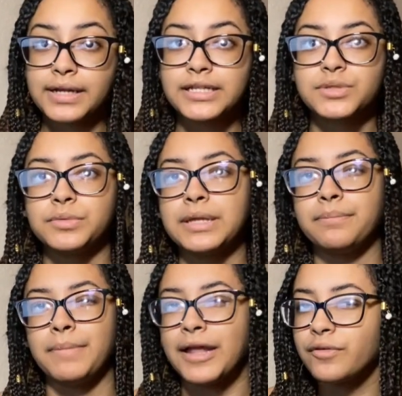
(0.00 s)
It doesn't really
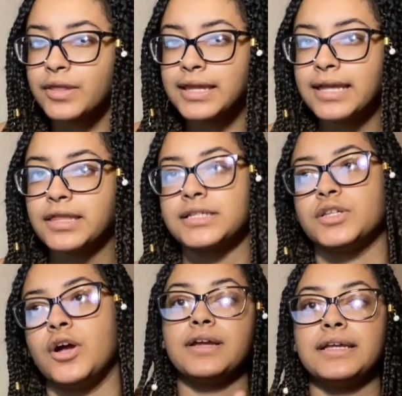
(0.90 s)
matter the length as
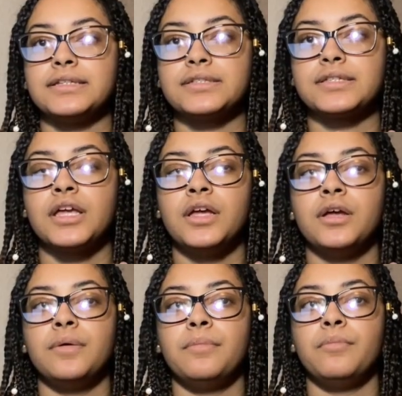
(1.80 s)
long as it's
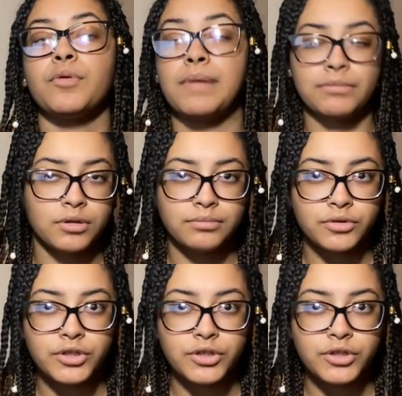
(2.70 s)
rememberable.